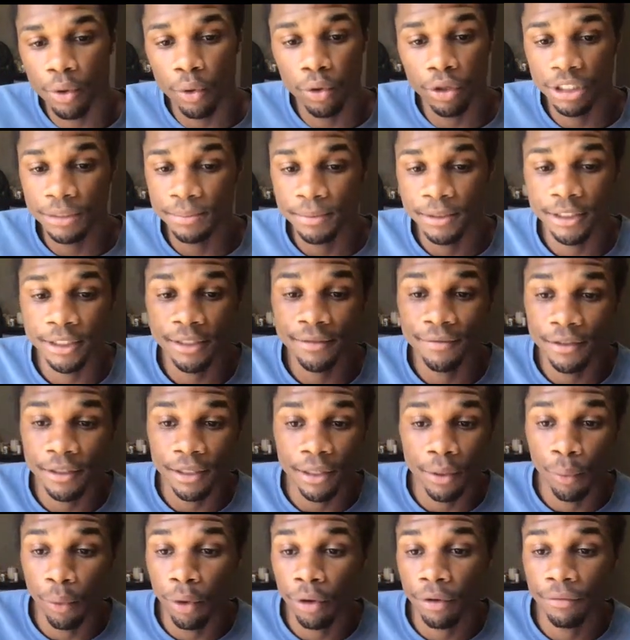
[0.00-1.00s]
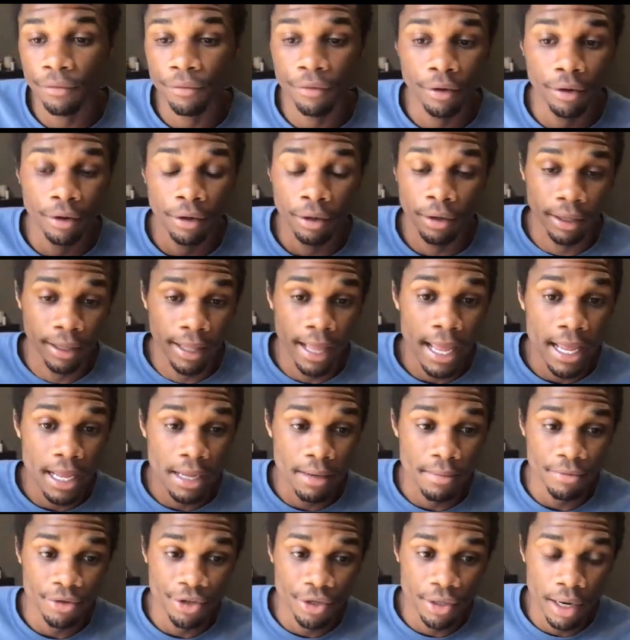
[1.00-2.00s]
or specifically work for
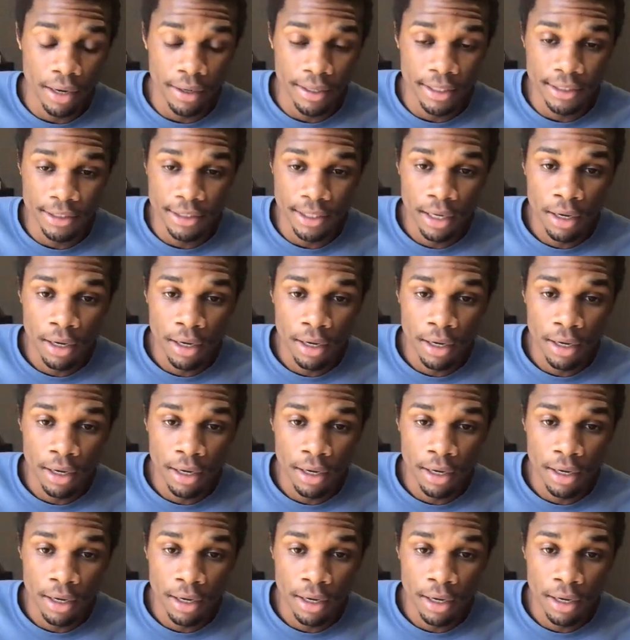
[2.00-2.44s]
games. It's